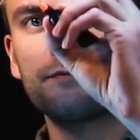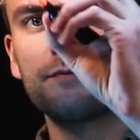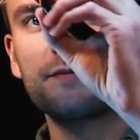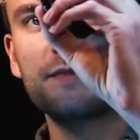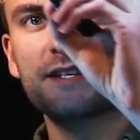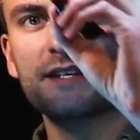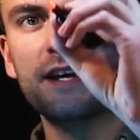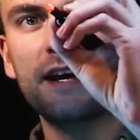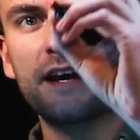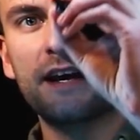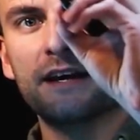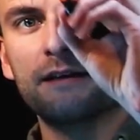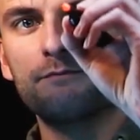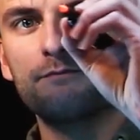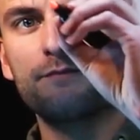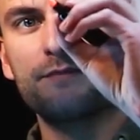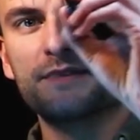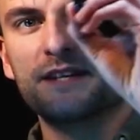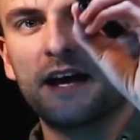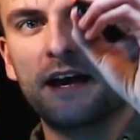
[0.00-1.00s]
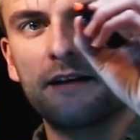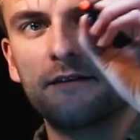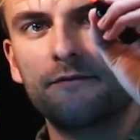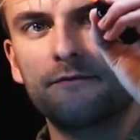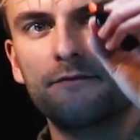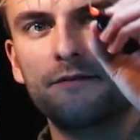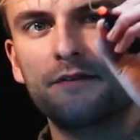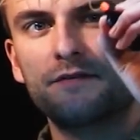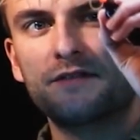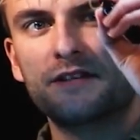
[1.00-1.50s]
say 10,
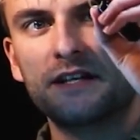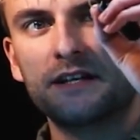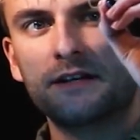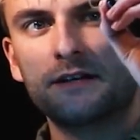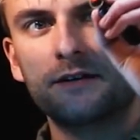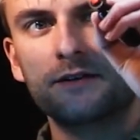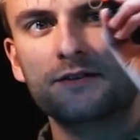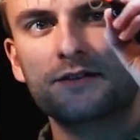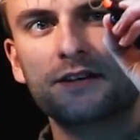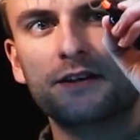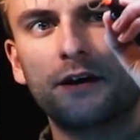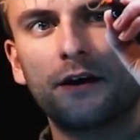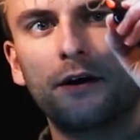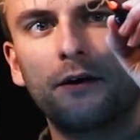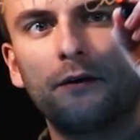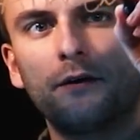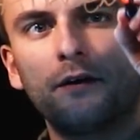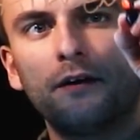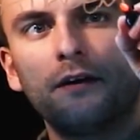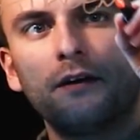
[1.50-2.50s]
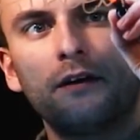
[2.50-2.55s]
15 years ago,